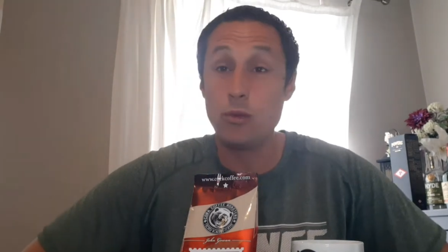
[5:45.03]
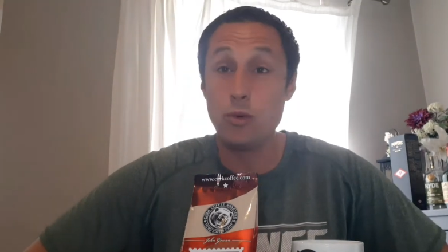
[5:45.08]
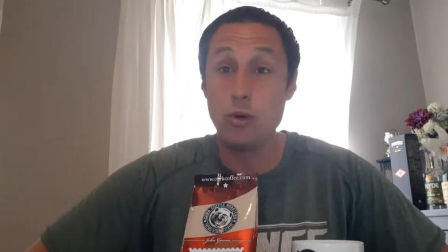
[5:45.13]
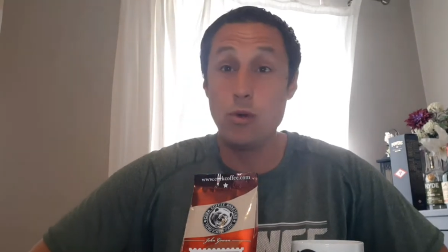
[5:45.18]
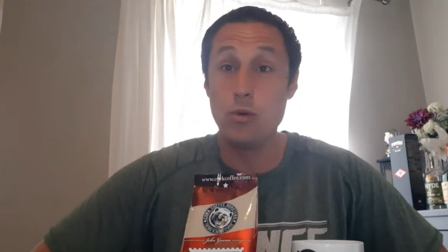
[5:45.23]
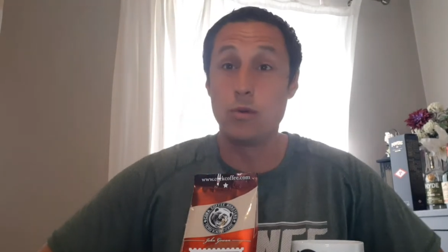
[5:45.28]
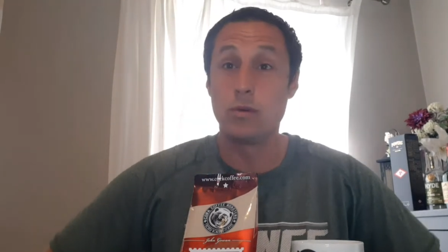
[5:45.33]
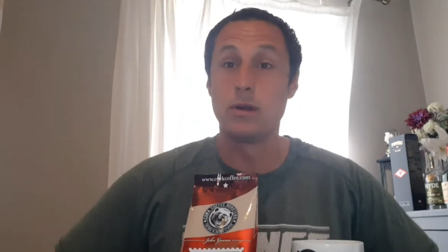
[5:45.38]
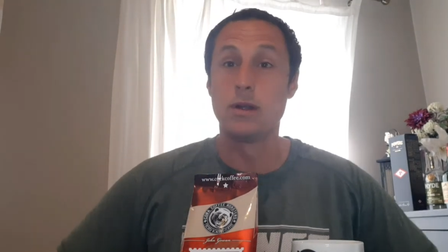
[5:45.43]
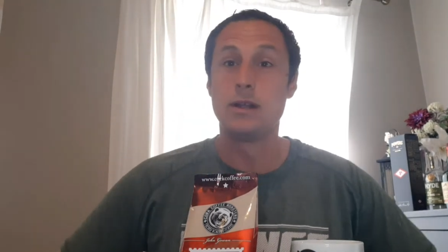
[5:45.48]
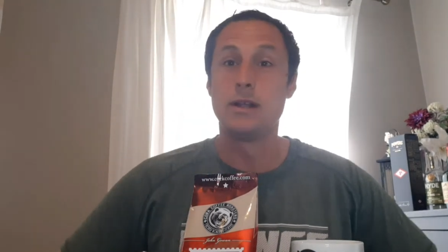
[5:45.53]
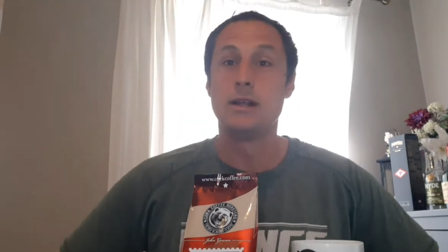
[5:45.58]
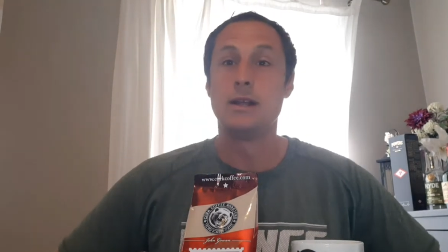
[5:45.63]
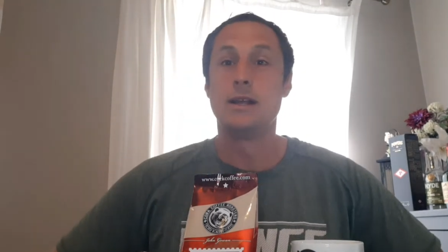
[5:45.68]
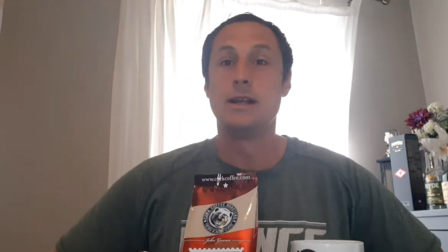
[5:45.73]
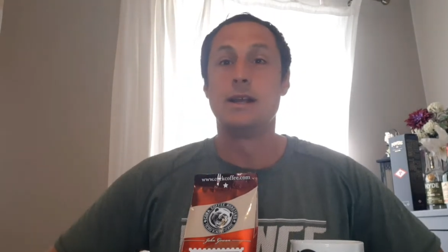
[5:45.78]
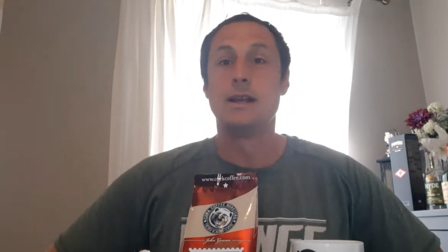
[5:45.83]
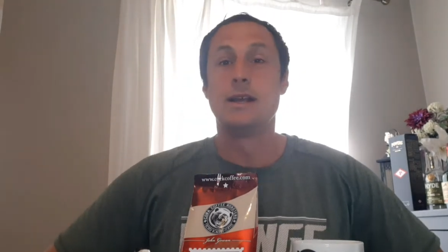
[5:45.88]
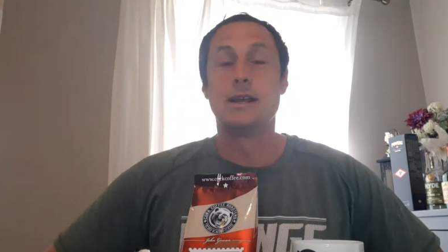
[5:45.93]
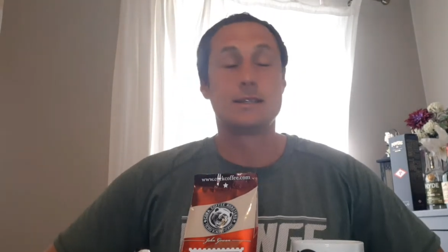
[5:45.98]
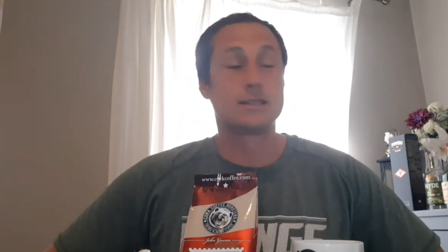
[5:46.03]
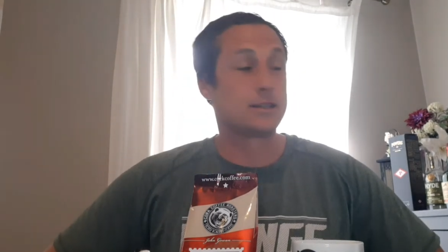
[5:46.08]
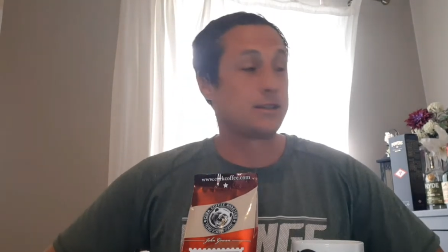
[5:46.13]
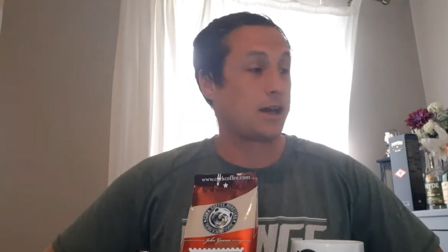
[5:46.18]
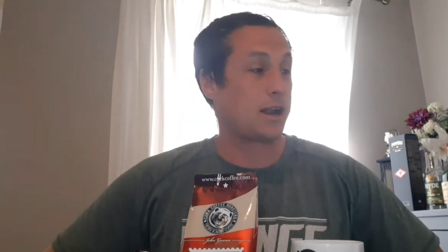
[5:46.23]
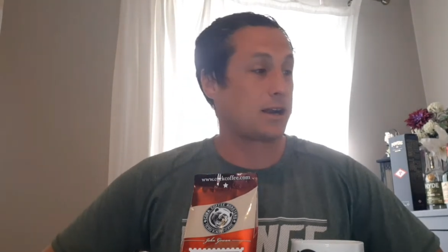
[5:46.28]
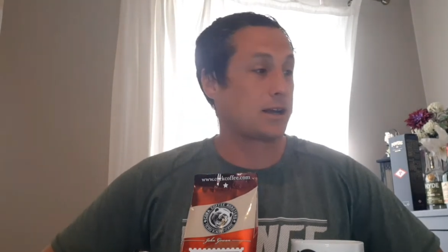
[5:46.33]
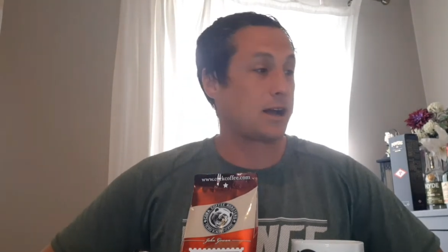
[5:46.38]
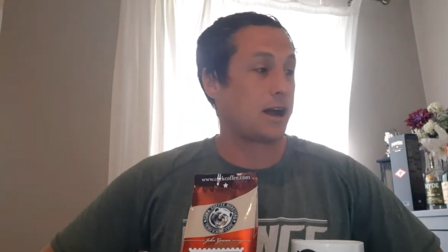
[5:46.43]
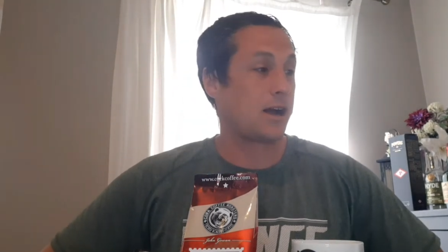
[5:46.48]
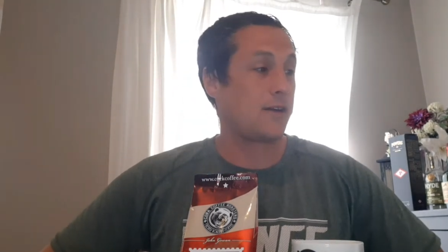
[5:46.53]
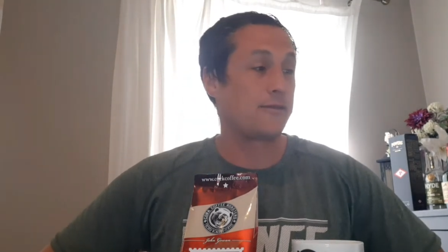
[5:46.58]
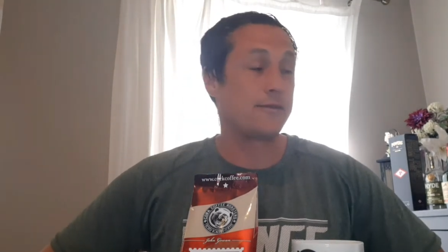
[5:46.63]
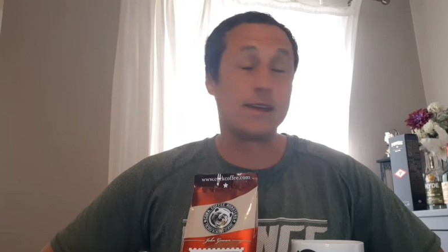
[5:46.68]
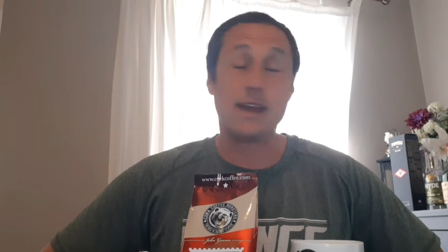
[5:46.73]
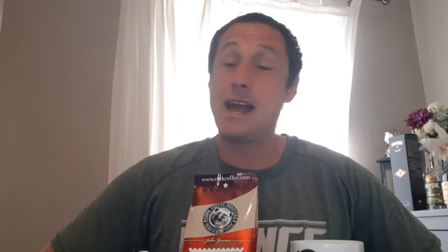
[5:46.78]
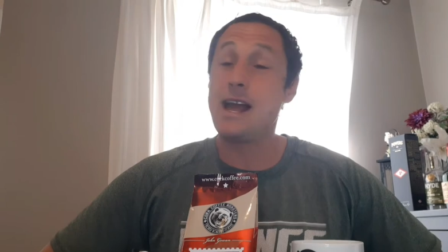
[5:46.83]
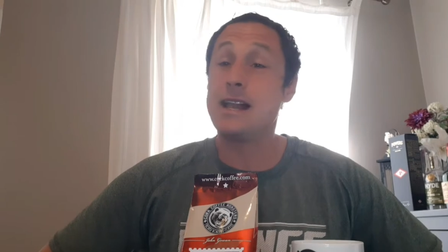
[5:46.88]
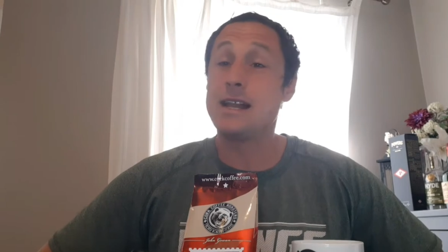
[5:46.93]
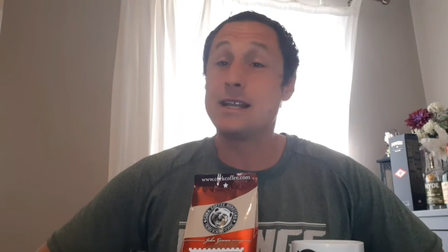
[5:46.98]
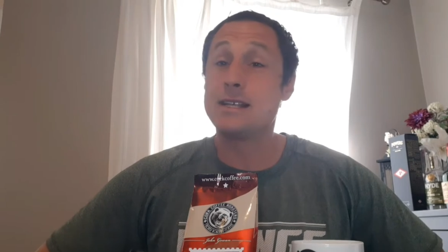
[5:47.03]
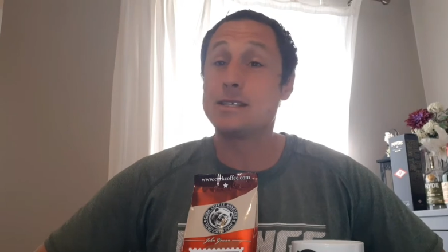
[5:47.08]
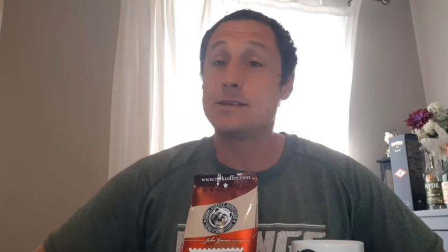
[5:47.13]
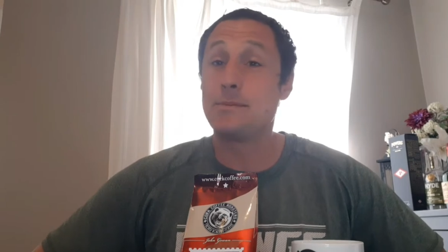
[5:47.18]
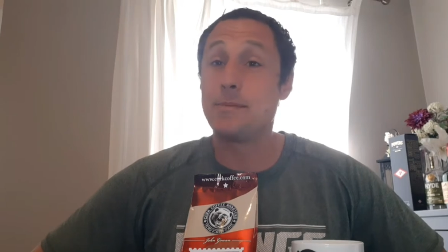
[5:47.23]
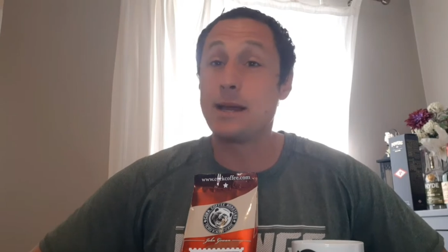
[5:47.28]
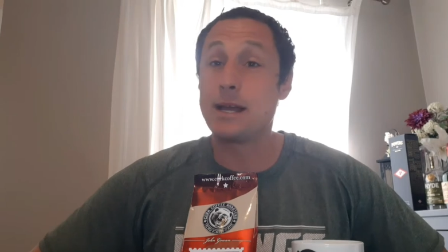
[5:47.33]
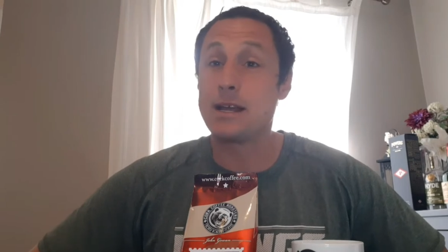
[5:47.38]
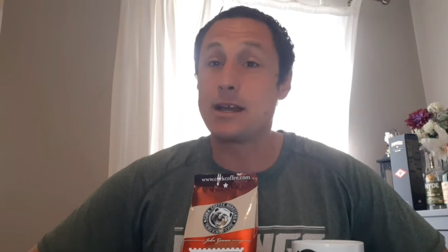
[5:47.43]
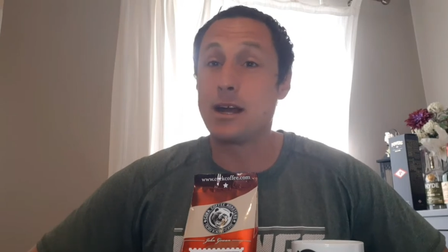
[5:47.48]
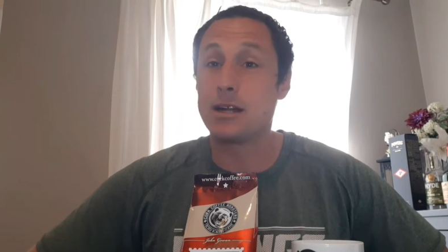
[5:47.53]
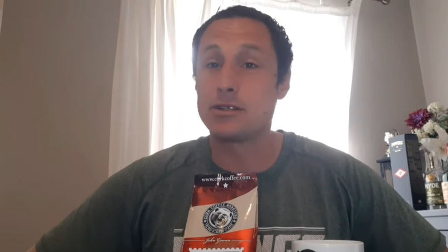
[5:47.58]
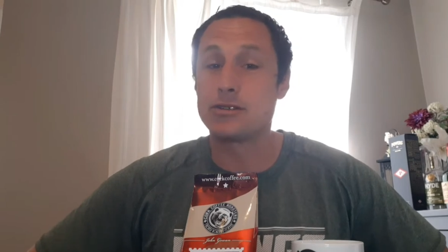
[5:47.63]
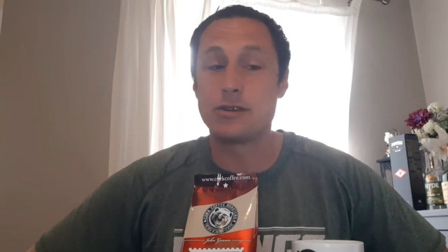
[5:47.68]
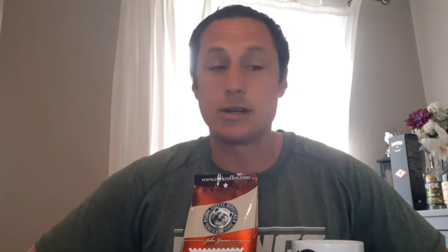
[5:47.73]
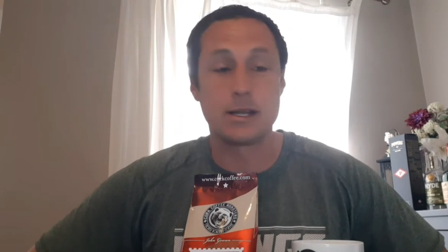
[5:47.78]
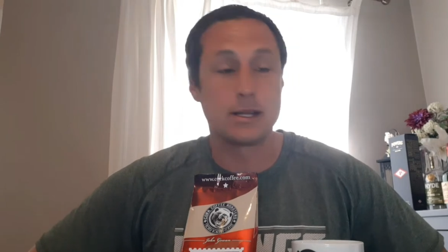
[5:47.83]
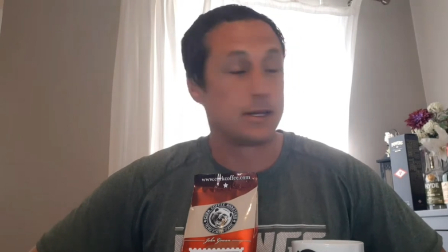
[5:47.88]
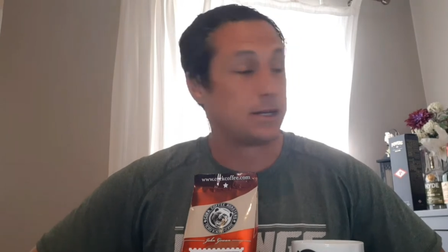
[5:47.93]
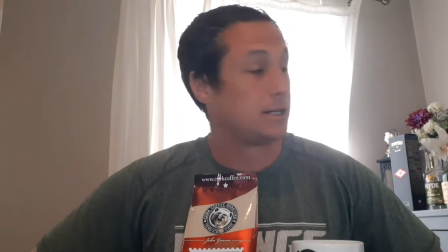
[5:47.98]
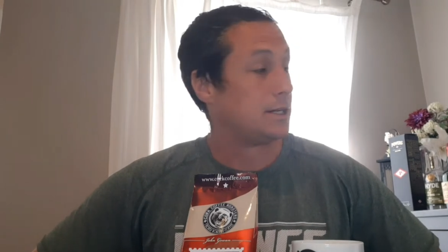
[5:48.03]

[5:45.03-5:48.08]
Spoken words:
Ooh, that's a lot of coffee. Yeah, it is a big country.